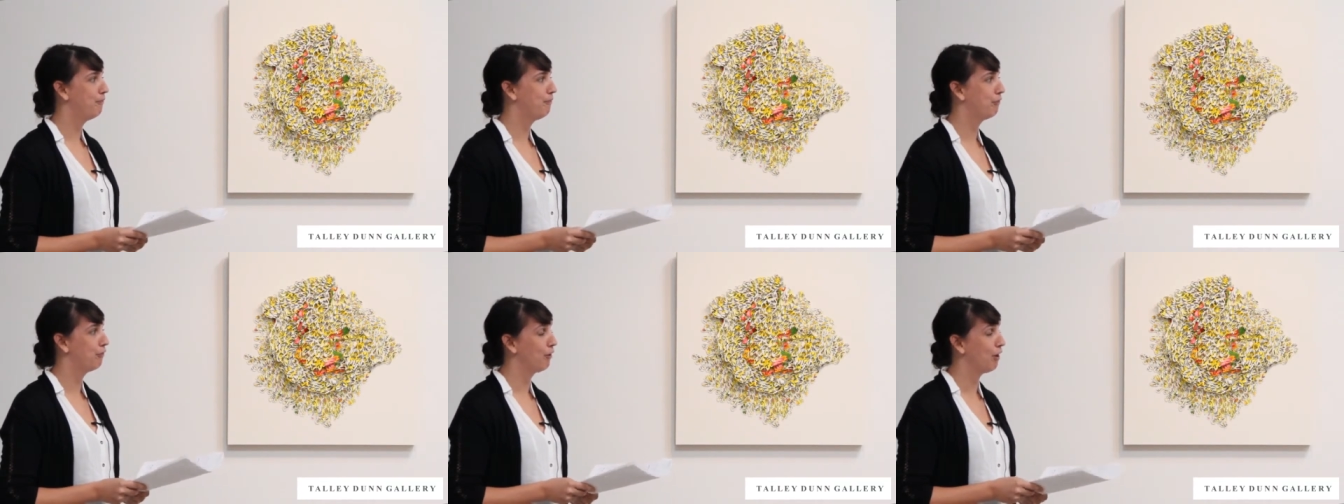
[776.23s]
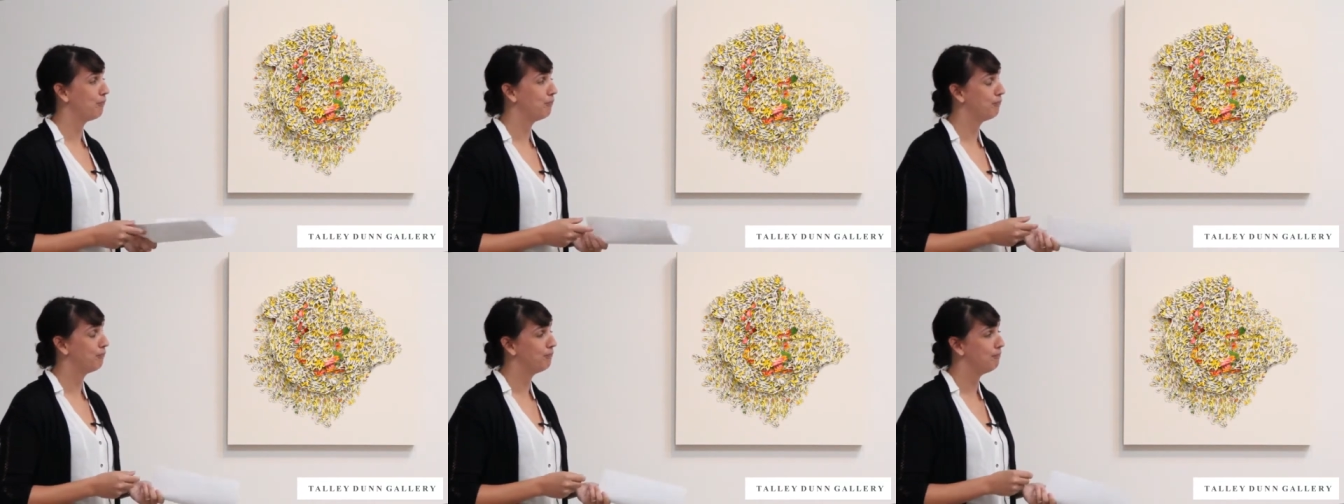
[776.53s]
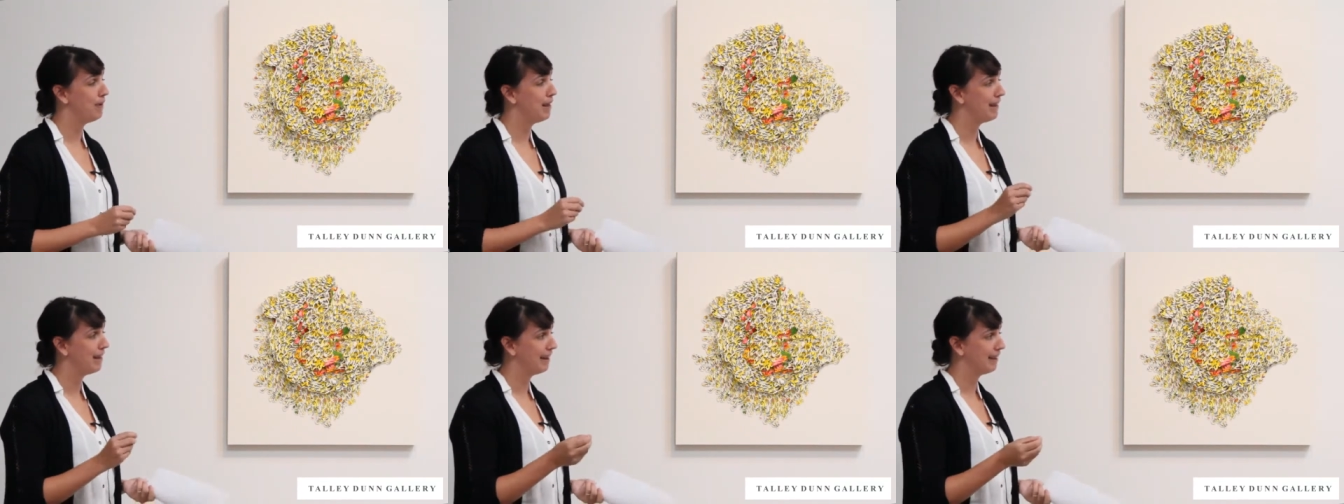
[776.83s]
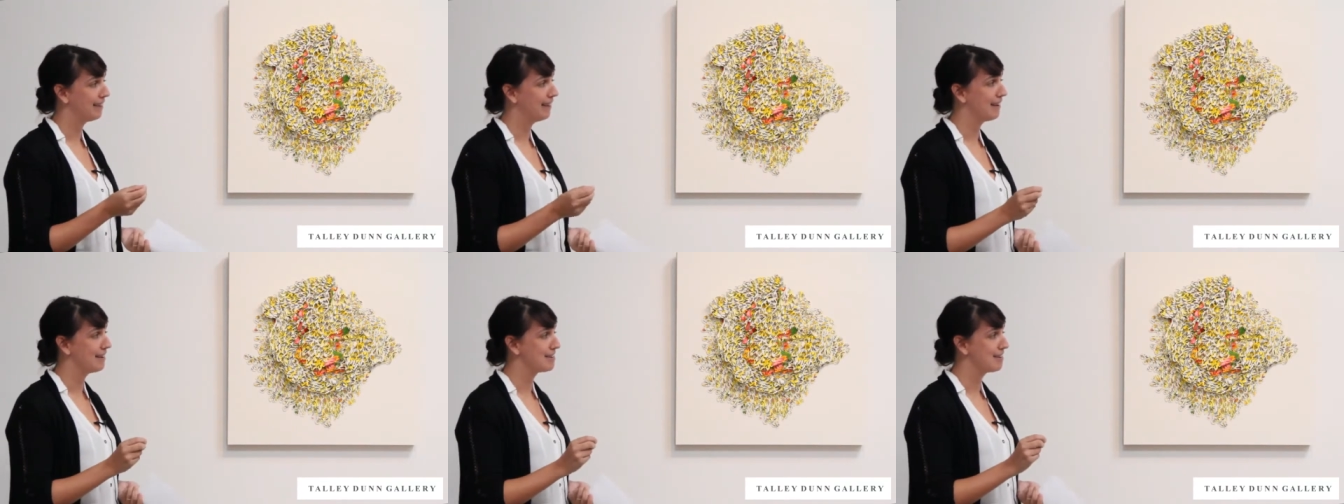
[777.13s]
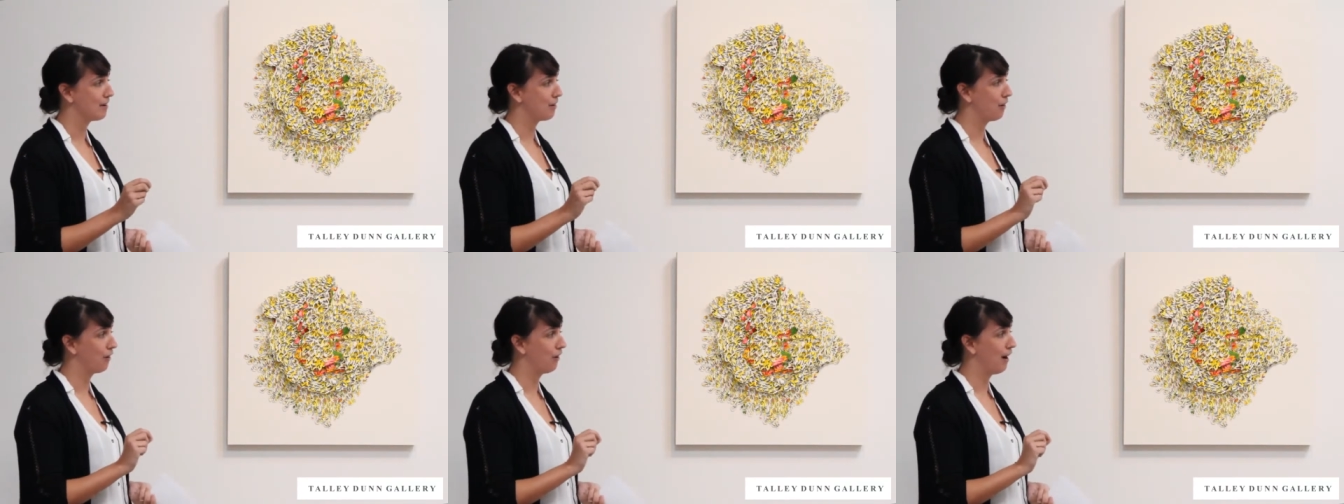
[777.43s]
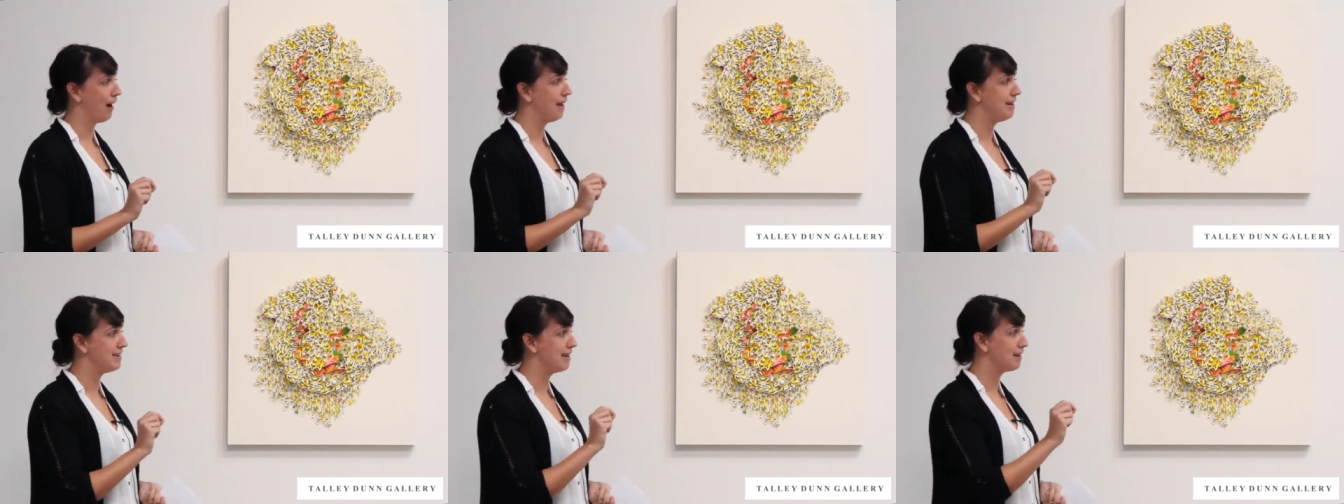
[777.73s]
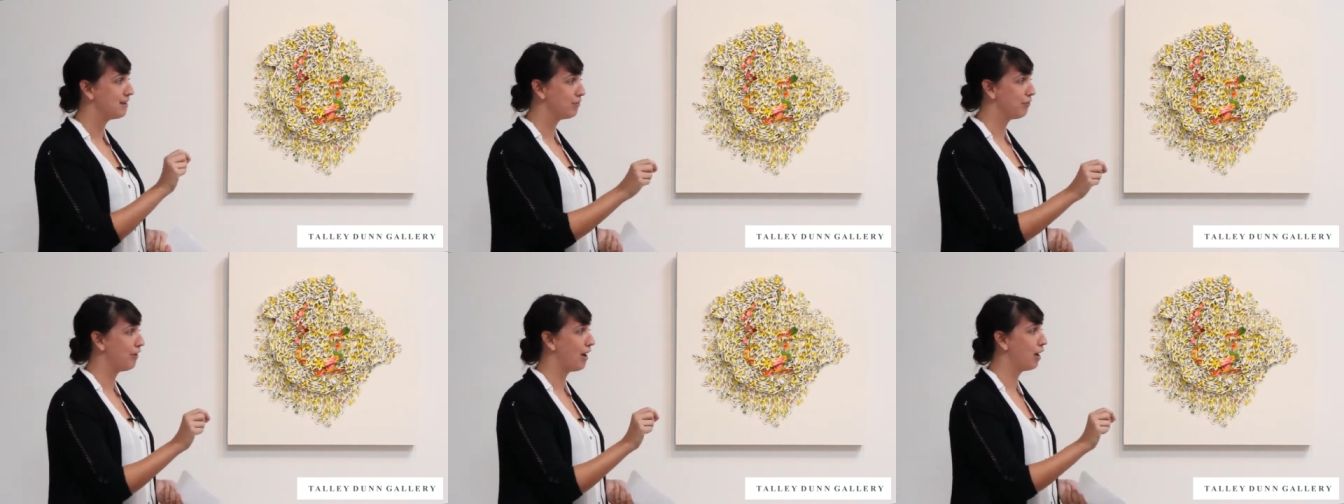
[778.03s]
from making things that are
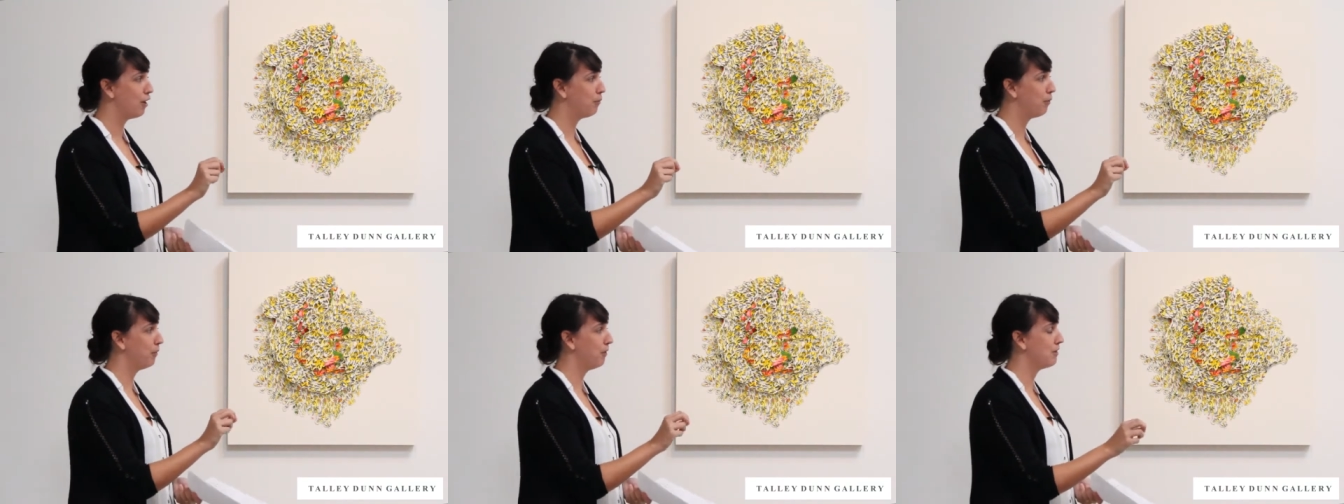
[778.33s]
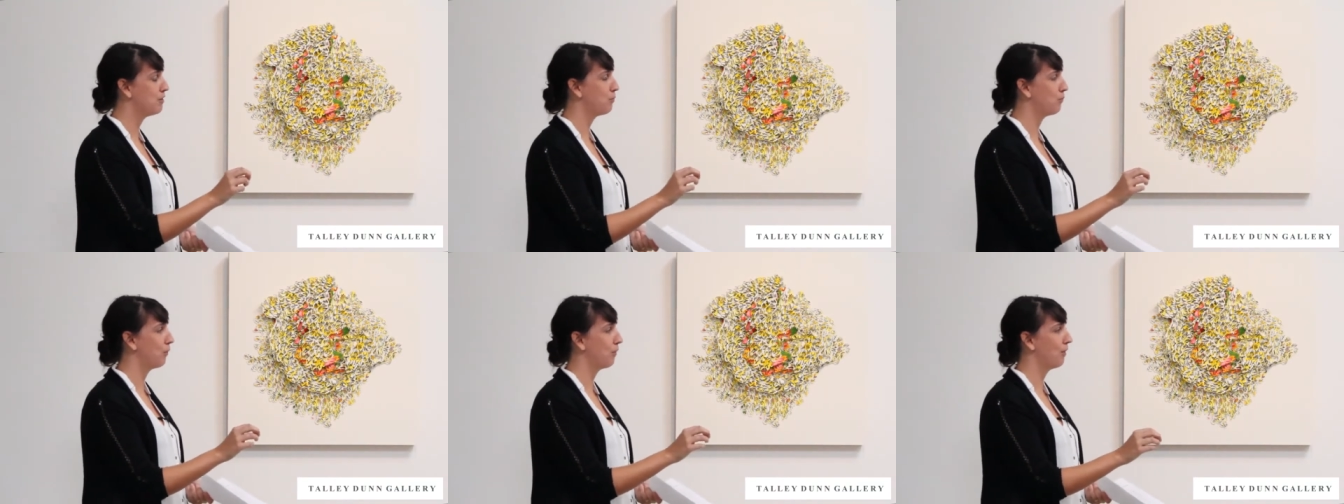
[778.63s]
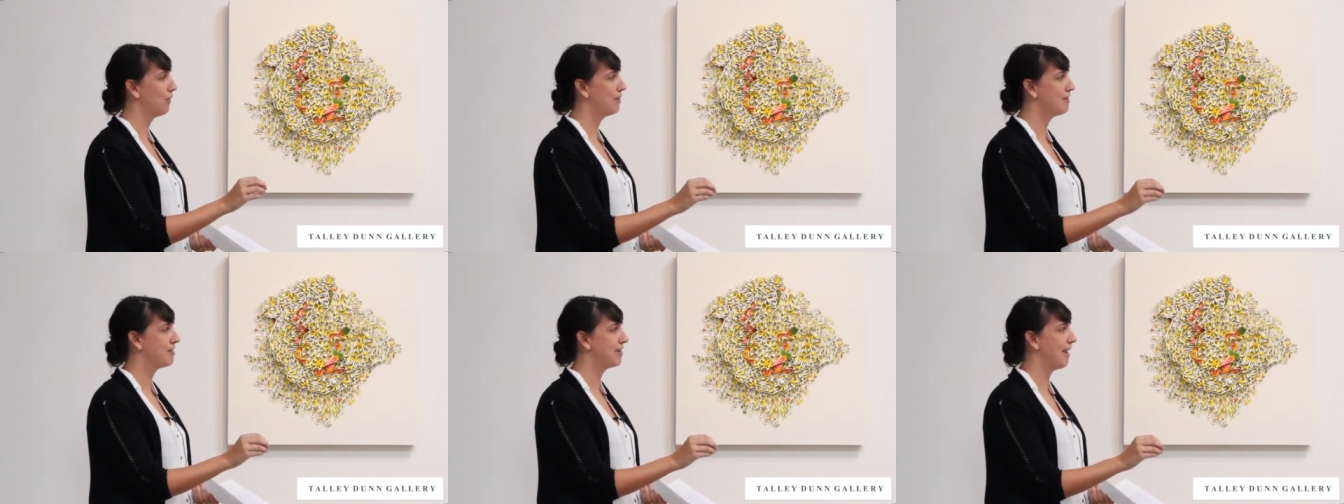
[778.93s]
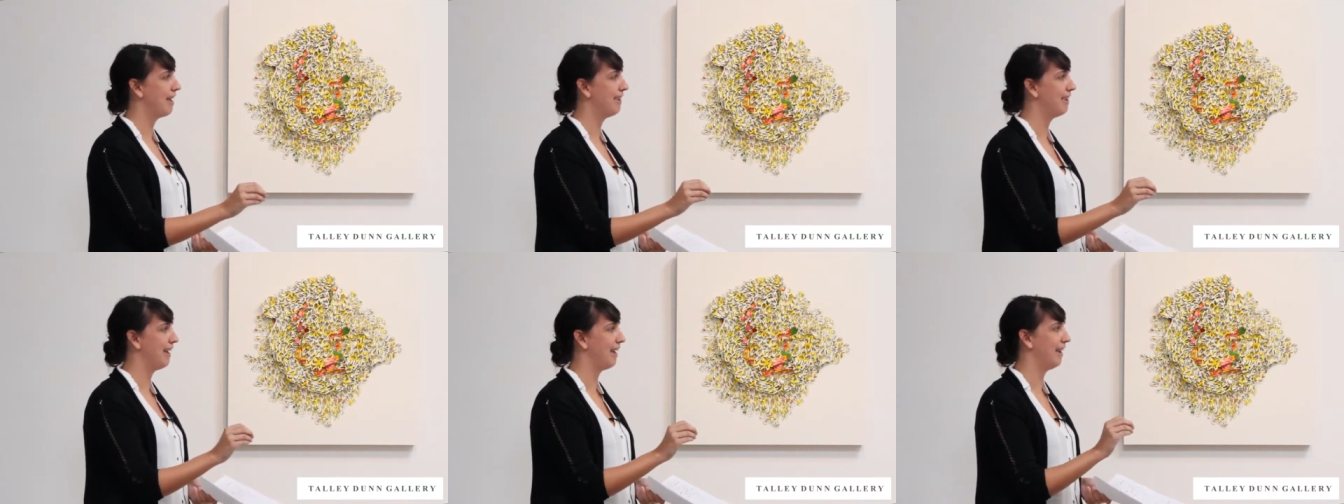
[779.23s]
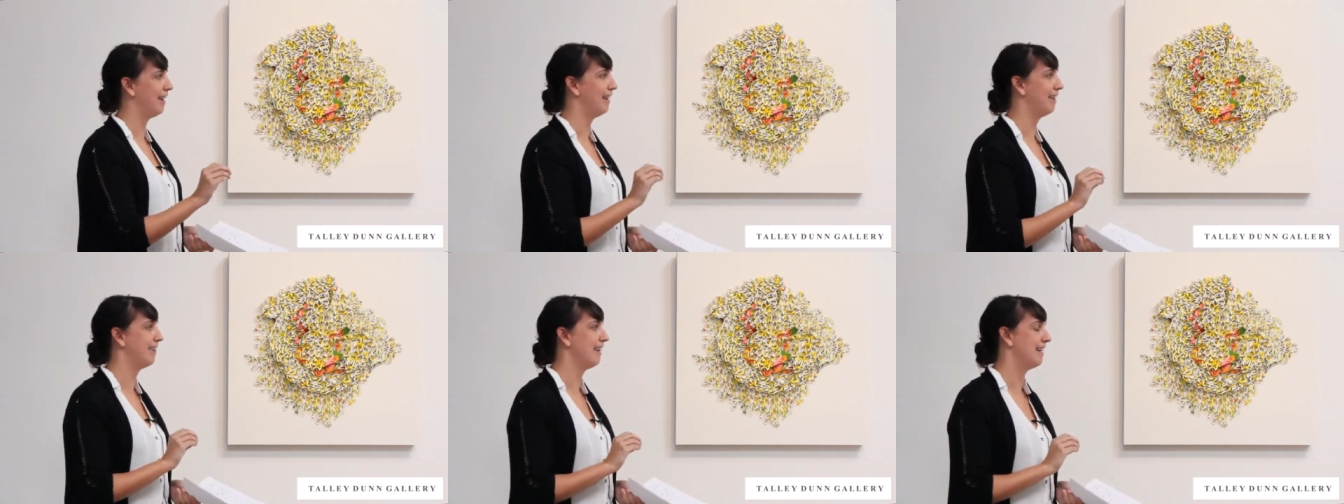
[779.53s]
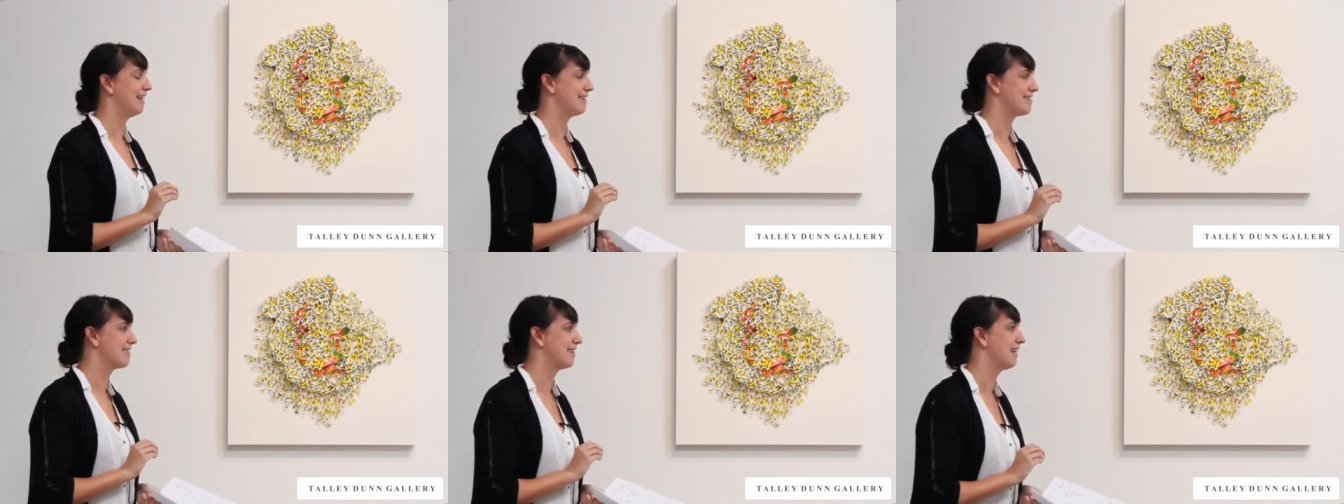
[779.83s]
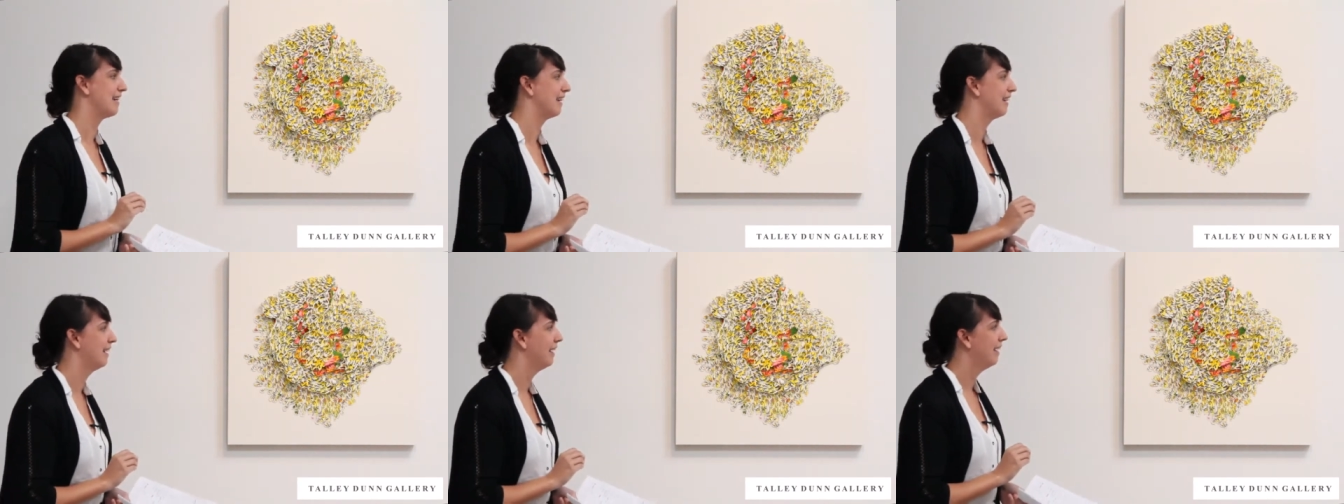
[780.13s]
identifiable as words and then things
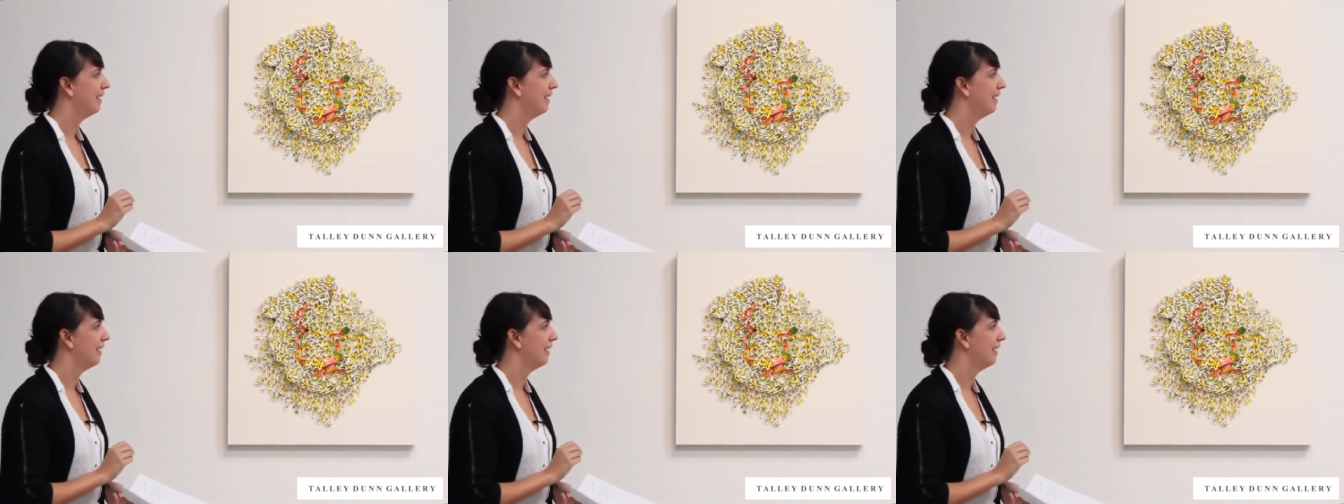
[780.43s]
that